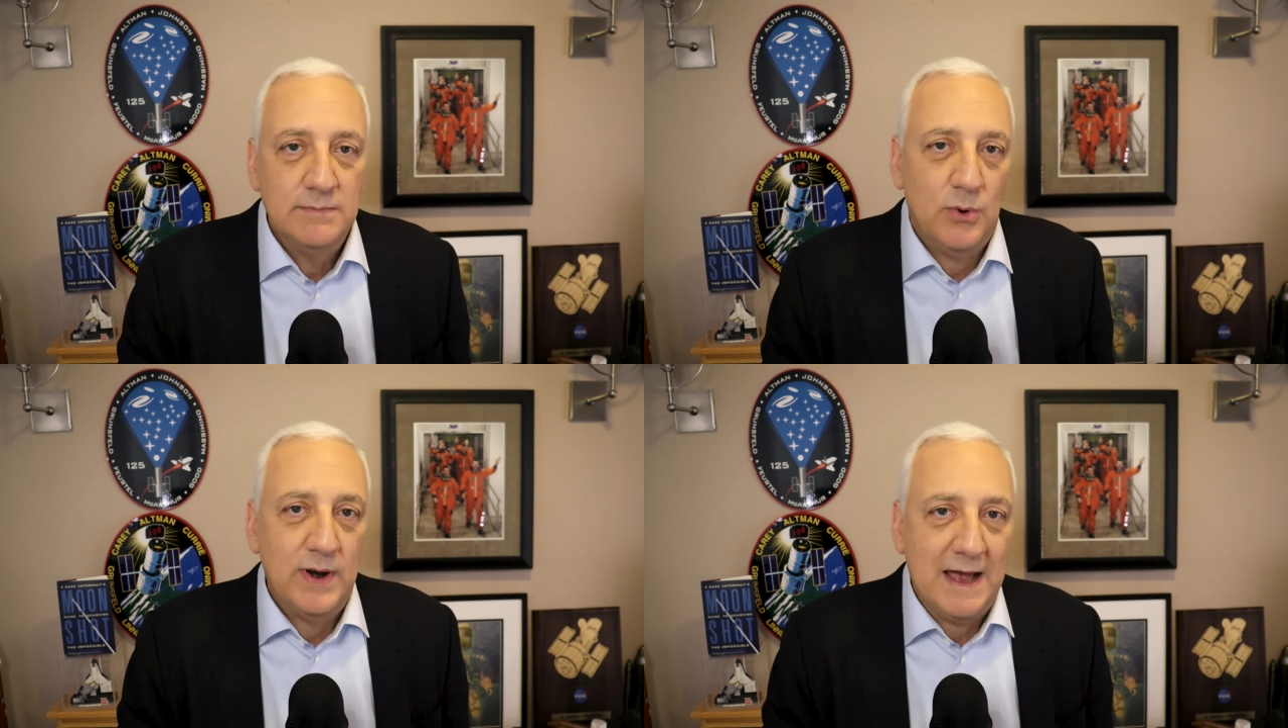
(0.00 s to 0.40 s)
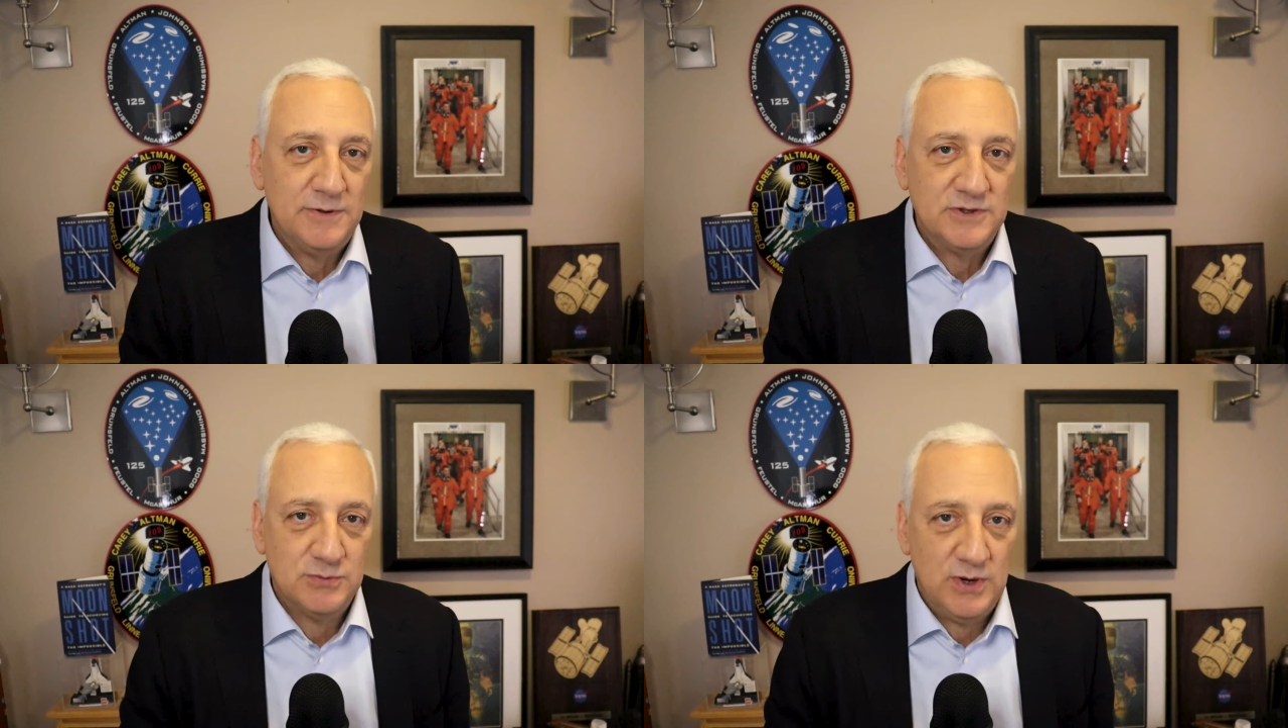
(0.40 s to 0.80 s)
But what
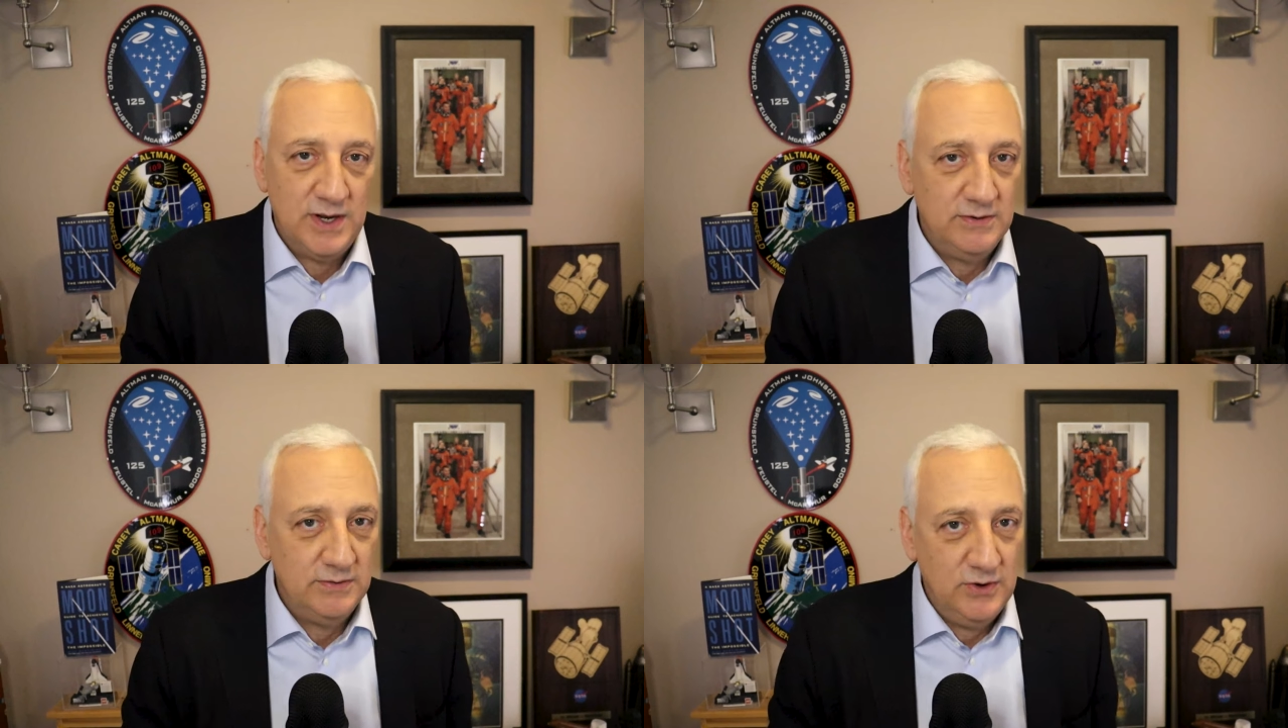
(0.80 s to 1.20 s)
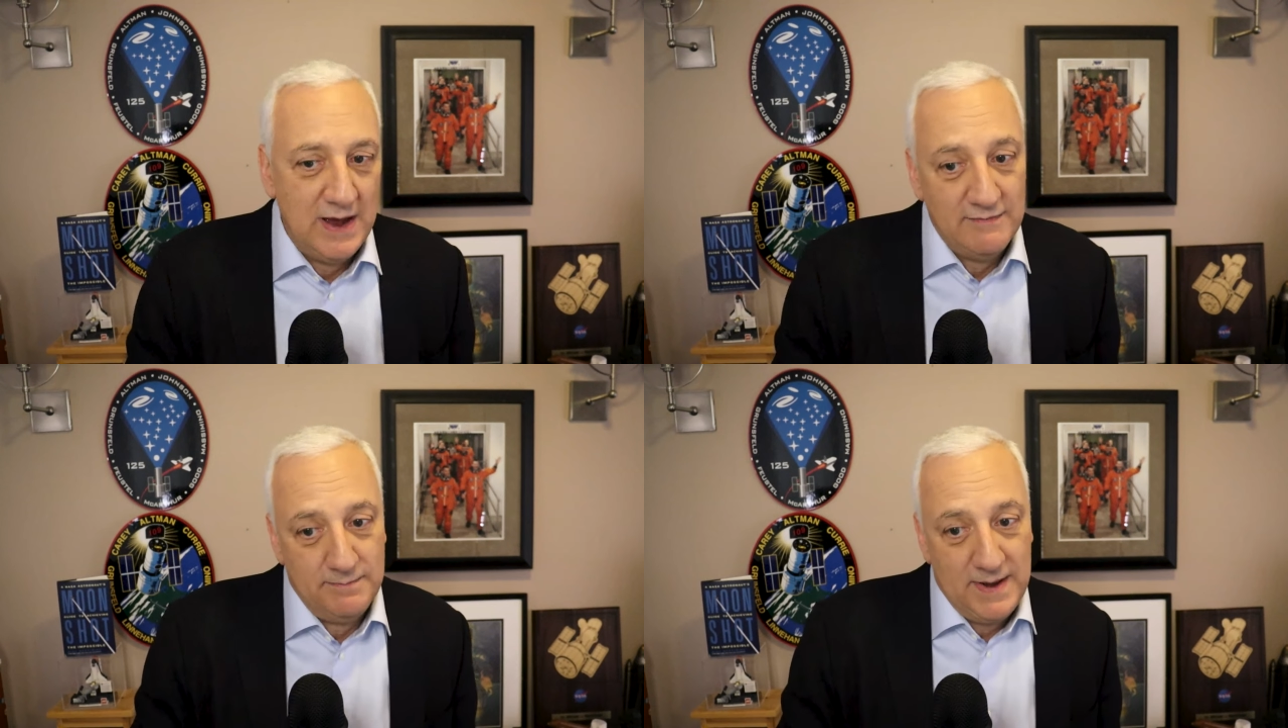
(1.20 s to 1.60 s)
happens when
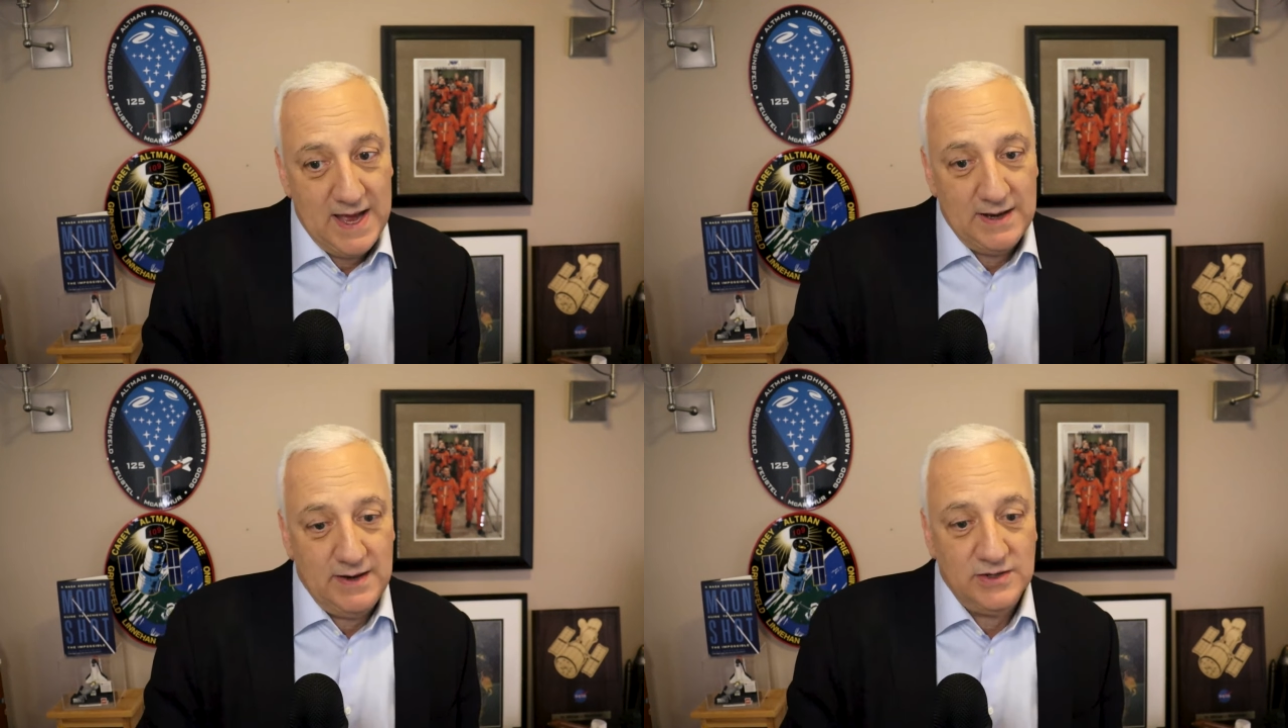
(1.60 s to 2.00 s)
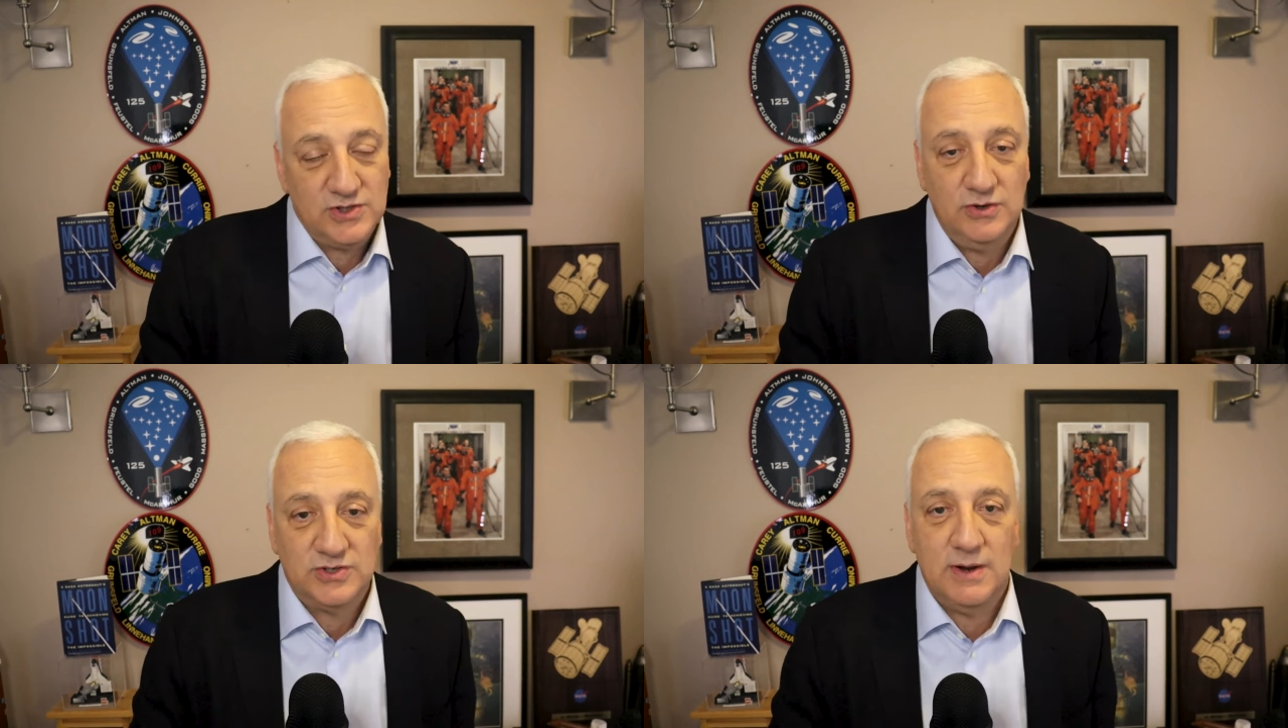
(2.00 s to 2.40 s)
you have a bad issue?